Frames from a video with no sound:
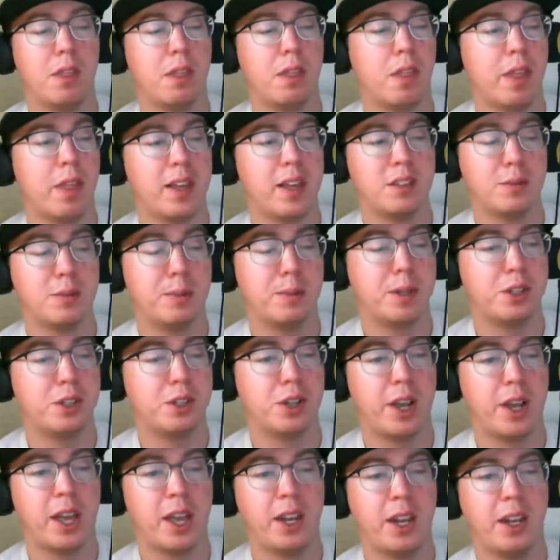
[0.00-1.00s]
last pitcher
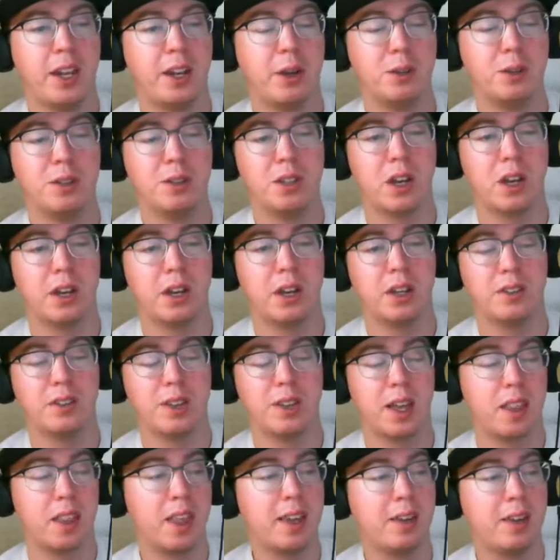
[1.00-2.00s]
I had any notes on is I
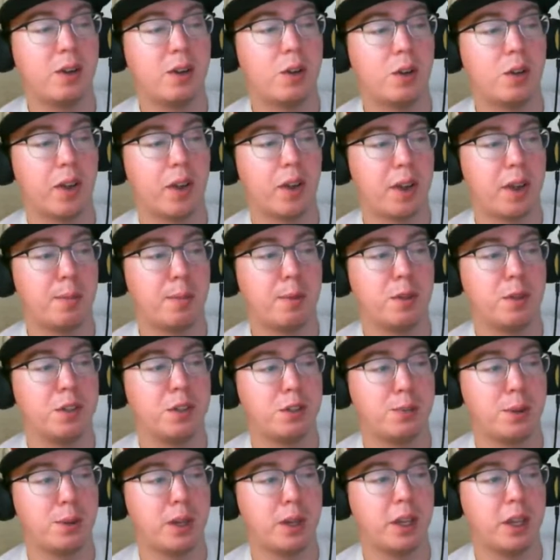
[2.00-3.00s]
like Cole Hamels,
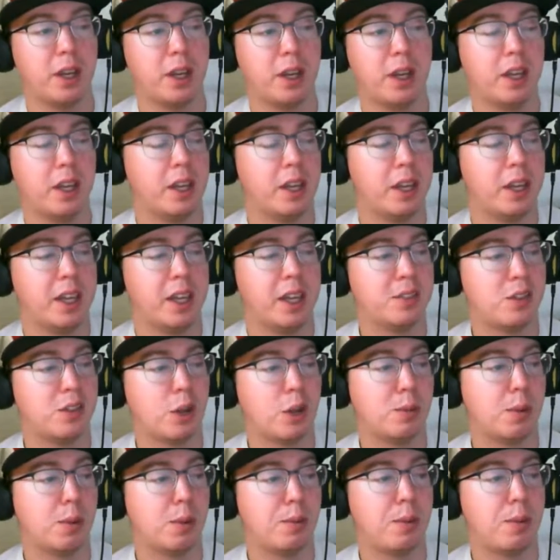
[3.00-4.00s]
but he has
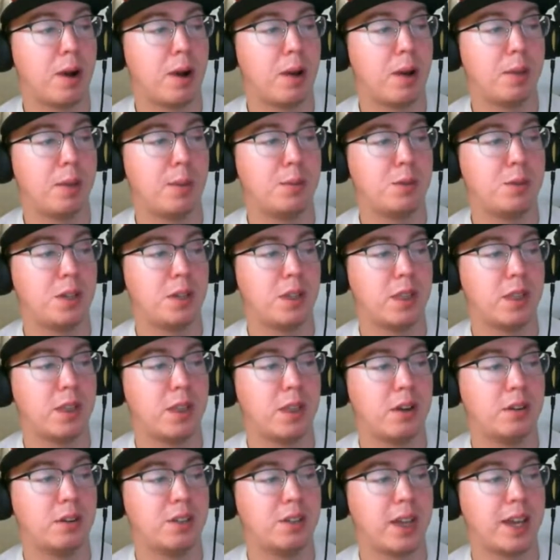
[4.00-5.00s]
homer problems, and
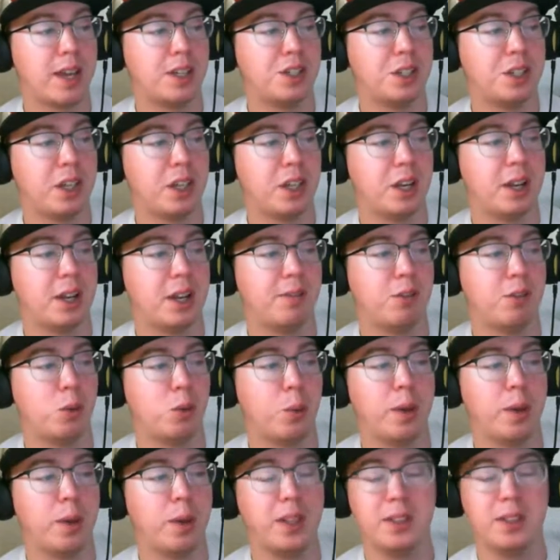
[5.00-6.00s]
there's actually enough
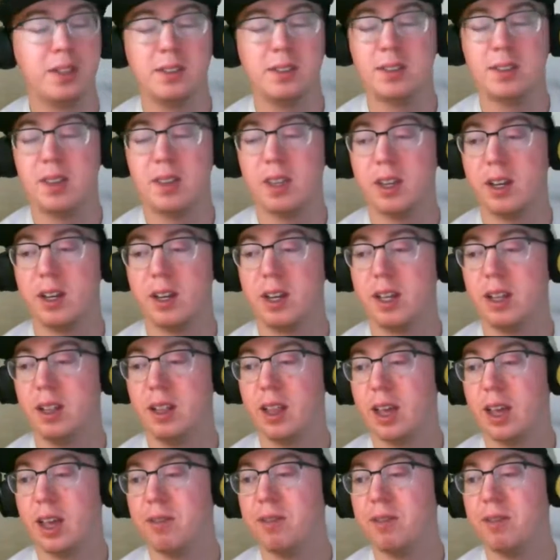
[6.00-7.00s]
Twins that
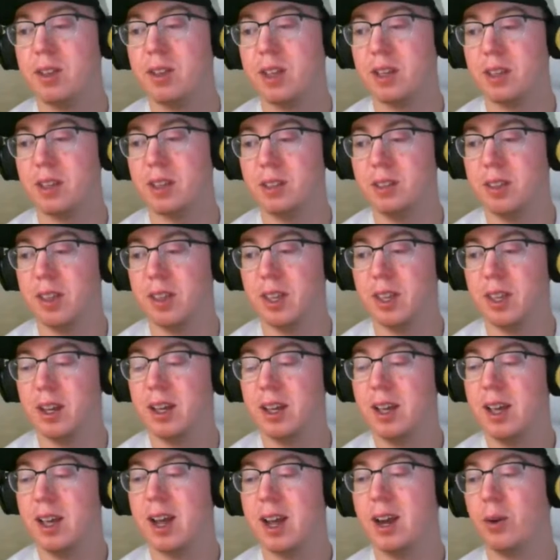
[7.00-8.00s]
hit lefties
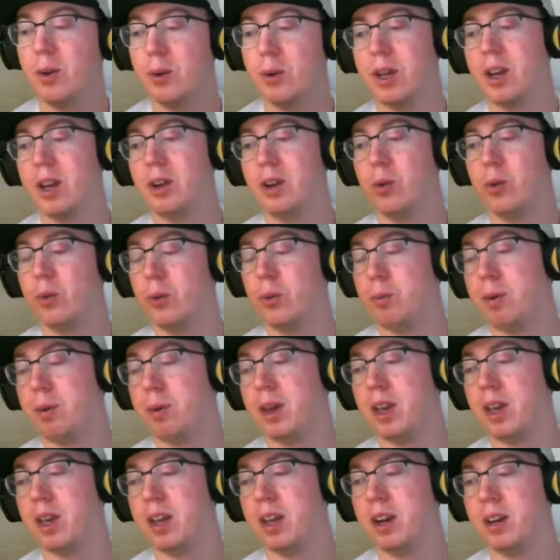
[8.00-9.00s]
that, and I'll get into when we
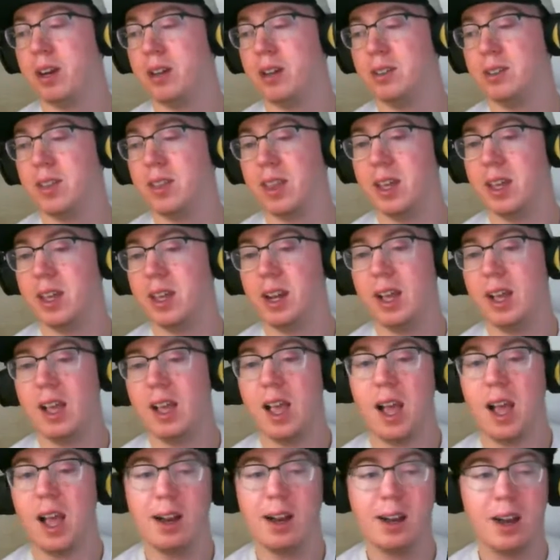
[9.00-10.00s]
pick hitters, that
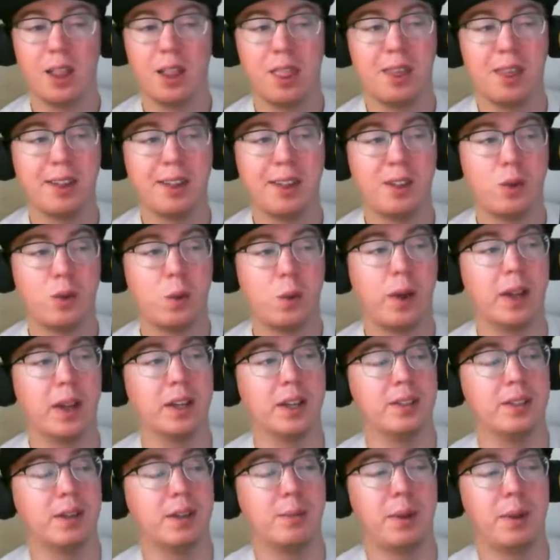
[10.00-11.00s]
I'm going to think
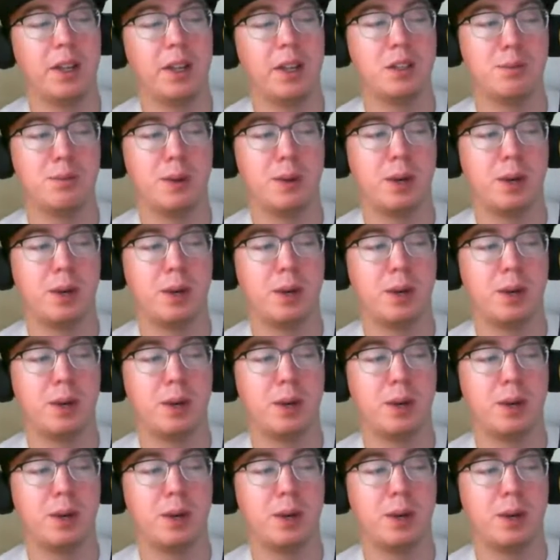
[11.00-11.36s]
twice. I mean, he's pretty